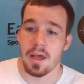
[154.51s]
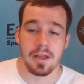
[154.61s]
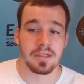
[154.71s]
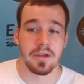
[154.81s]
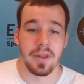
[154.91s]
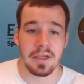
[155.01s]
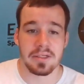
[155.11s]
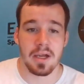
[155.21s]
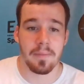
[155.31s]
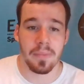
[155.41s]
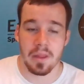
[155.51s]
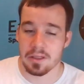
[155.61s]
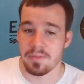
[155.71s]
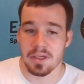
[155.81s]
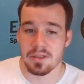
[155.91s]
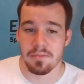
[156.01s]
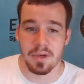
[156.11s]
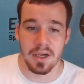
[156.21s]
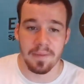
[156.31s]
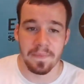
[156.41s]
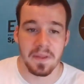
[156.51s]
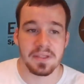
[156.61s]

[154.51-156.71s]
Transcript: And until next time, let's make some money.